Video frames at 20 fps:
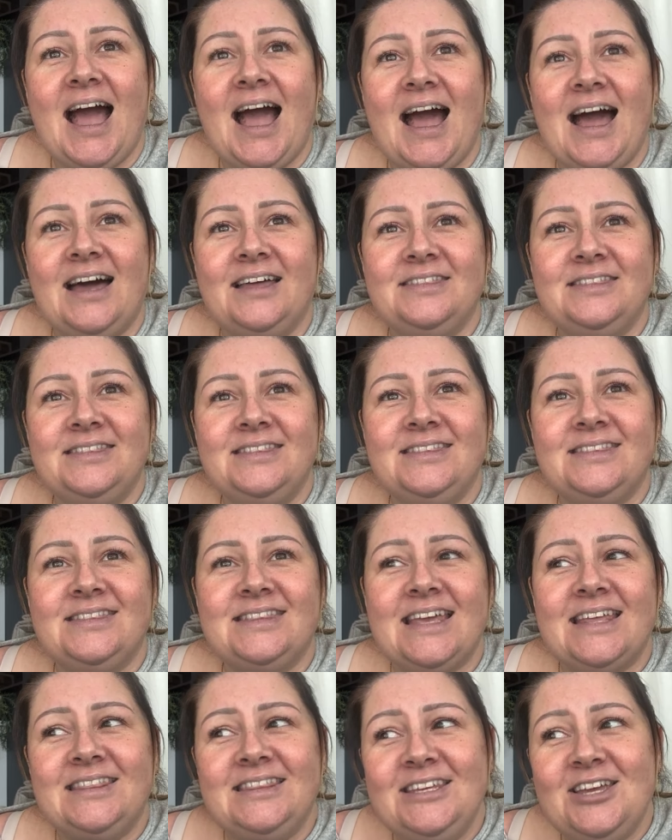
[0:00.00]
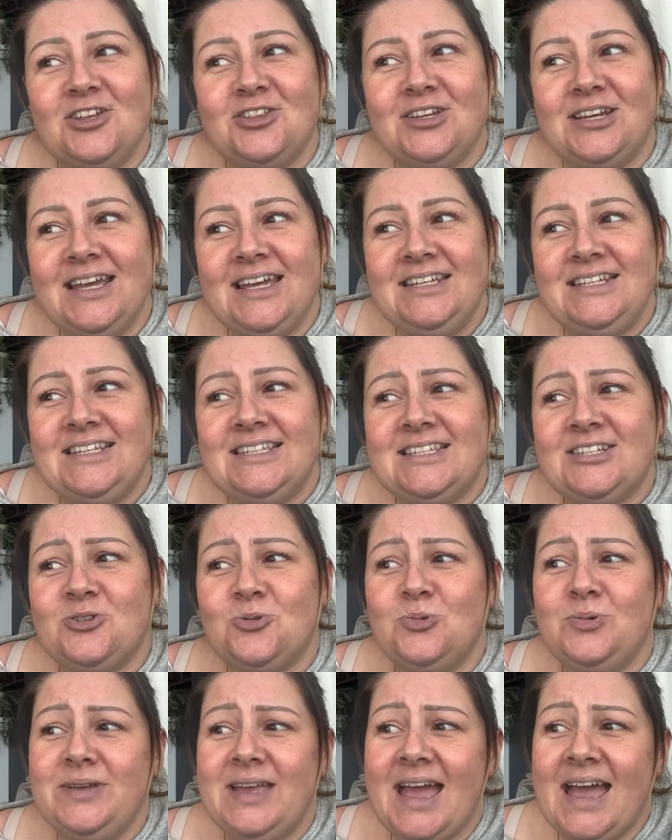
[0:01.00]
And then the other lady said,
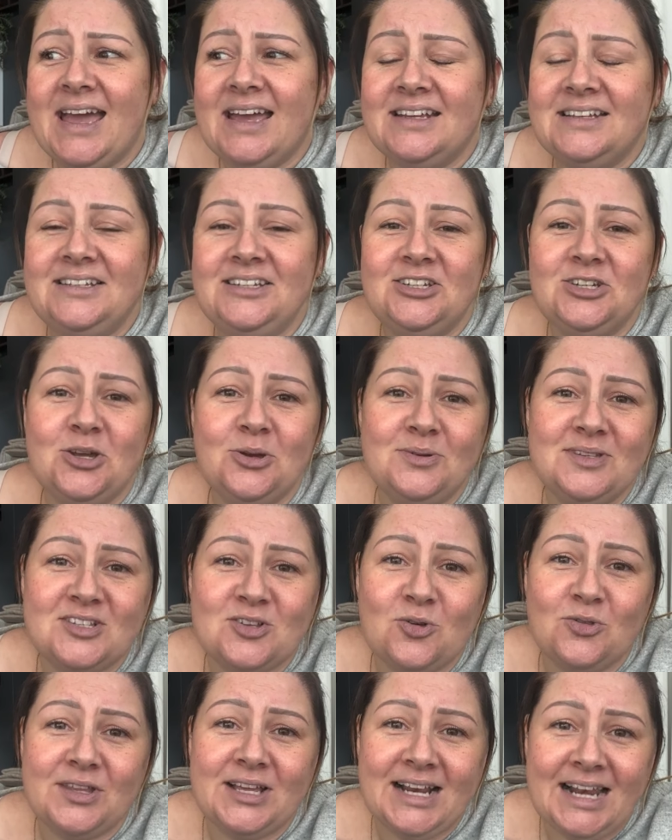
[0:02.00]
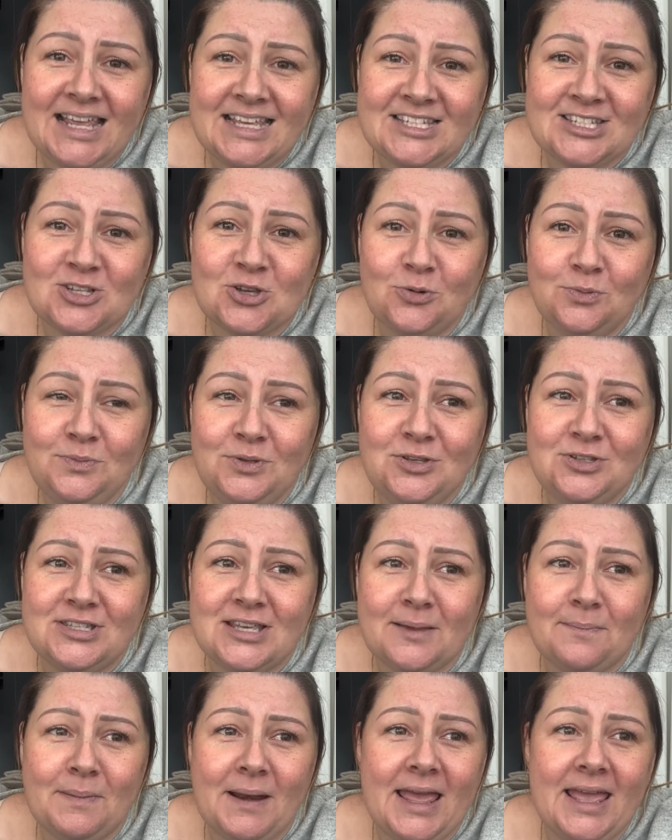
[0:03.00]
oh yeah, and you know, it's got the classical
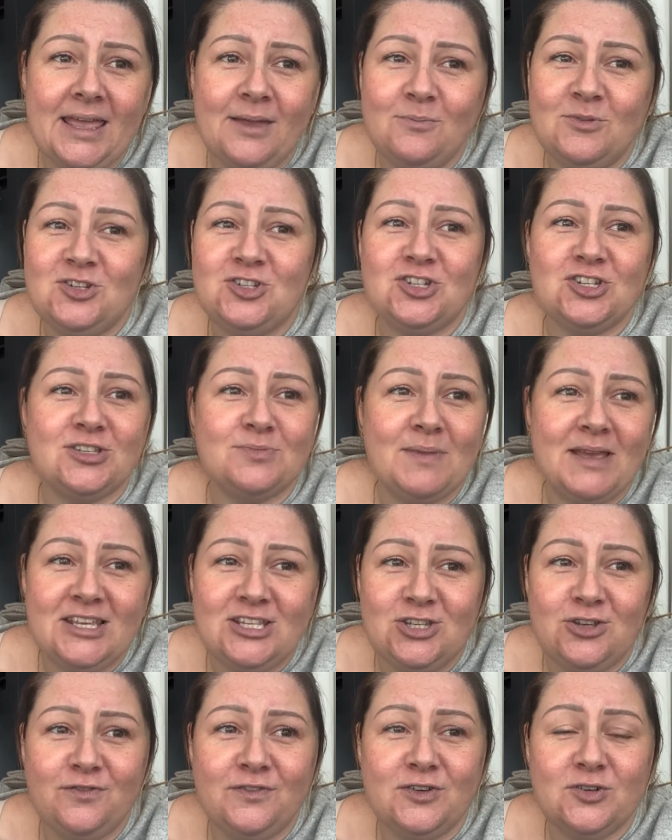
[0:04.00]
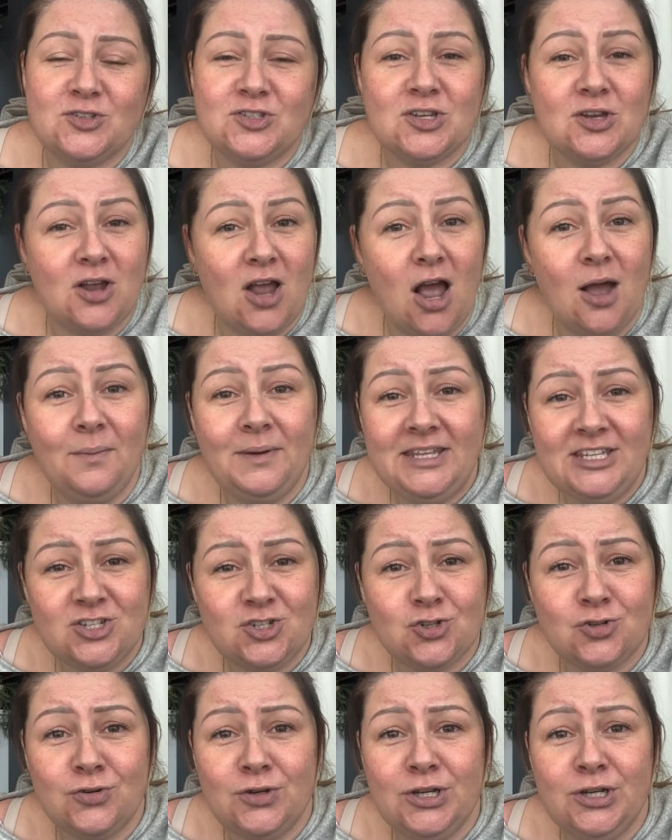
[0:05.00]
music playing, which just makes you feel so calm. And it's
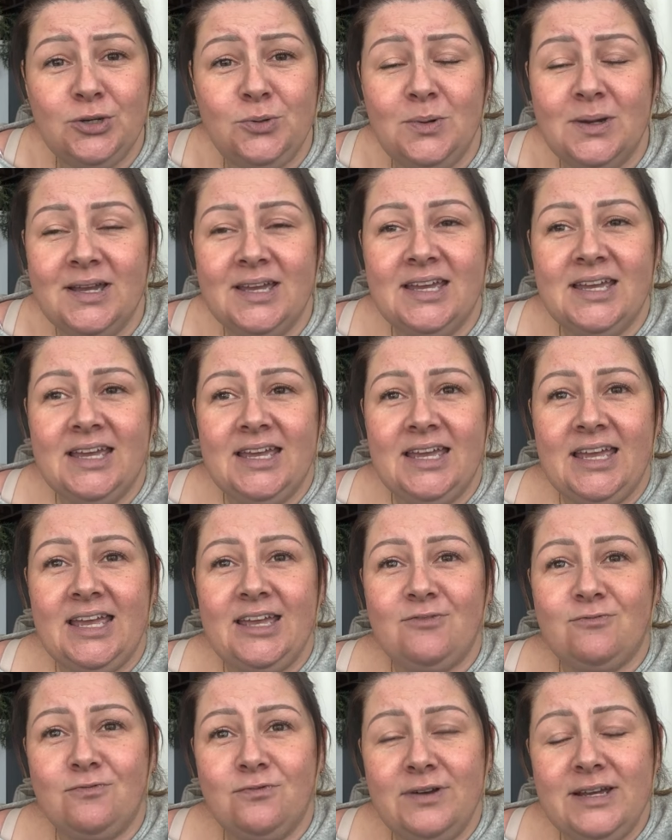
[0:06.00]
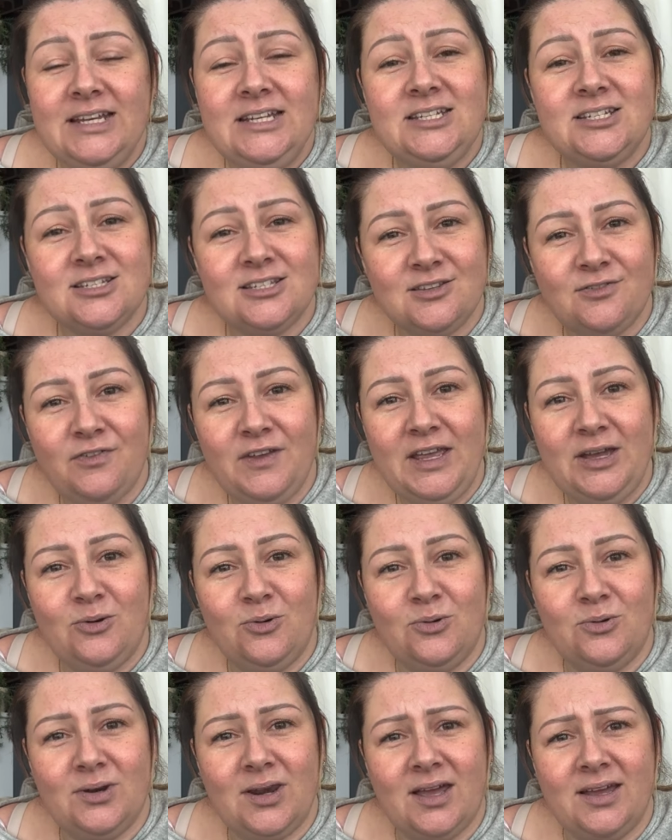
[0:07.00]
true. It really does
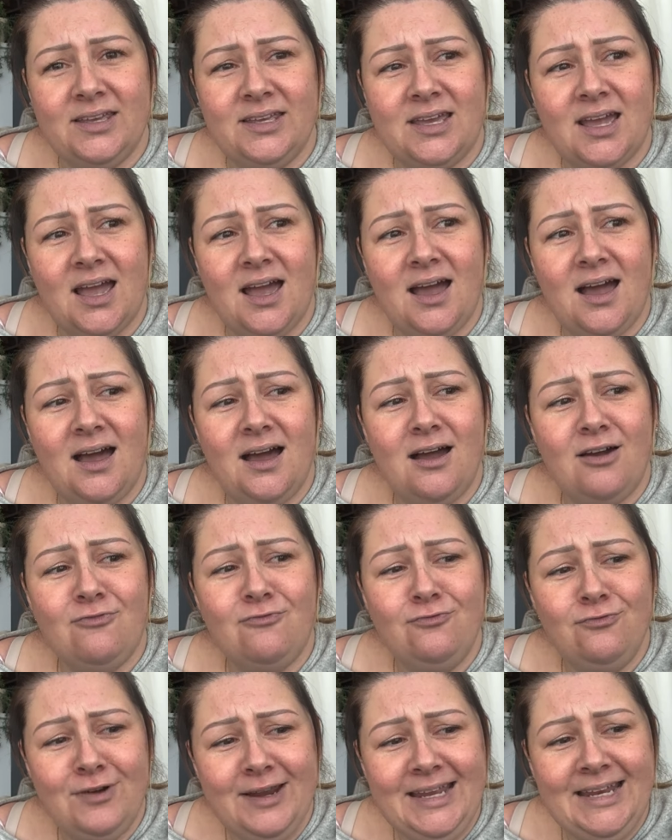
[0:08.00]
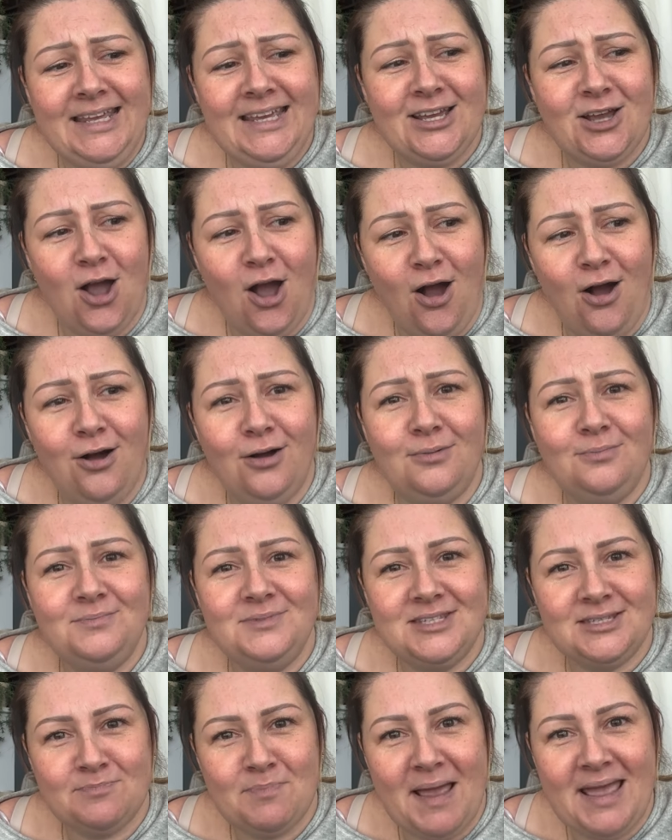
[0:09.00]
feel like a really calm
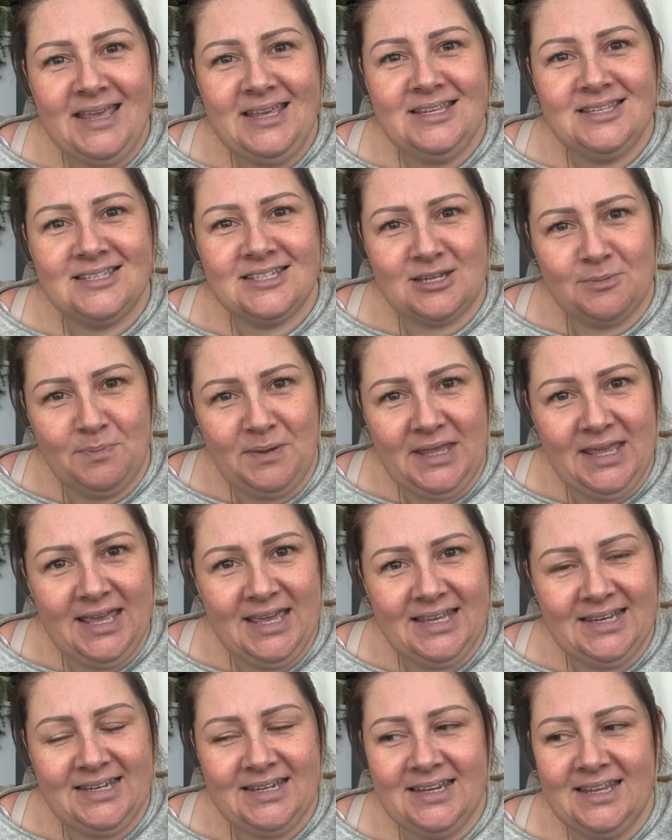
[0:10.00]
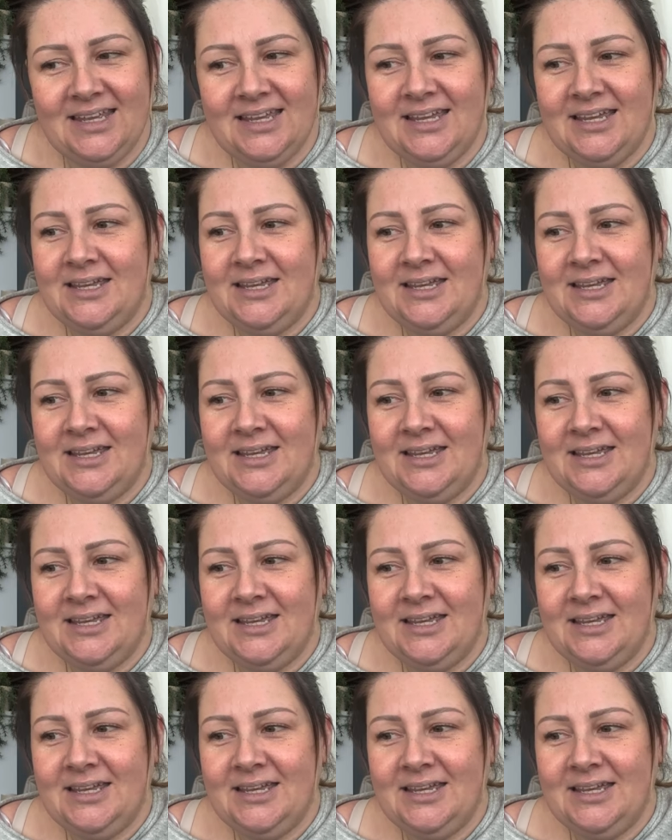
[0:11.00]
space to be in.